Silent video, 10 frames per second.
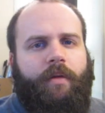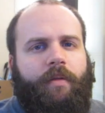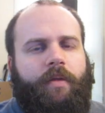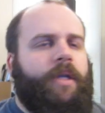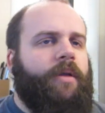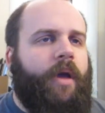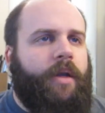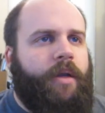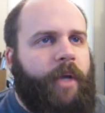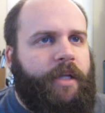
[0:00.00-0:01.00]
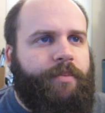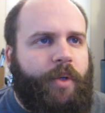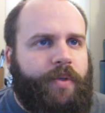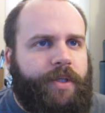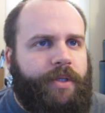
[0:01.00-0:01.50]
Then God commands
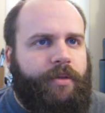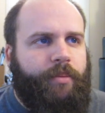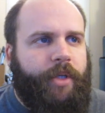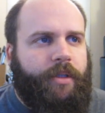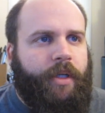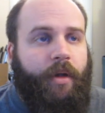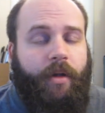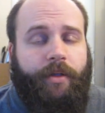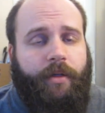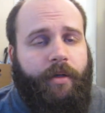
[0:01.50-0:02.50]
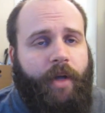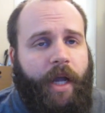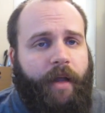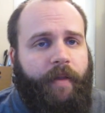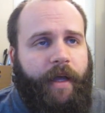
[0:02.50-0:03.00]
Moses to build an altar,
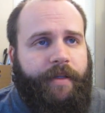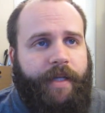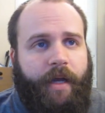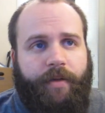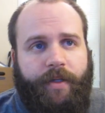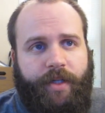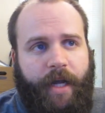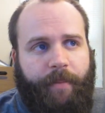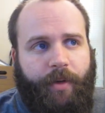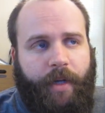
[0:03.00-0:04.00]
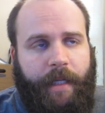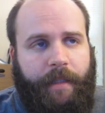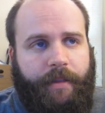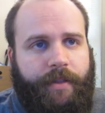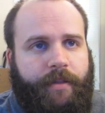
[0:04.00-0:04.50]
and that's how this chapter
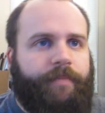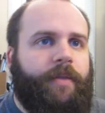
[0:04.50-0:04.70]
ends.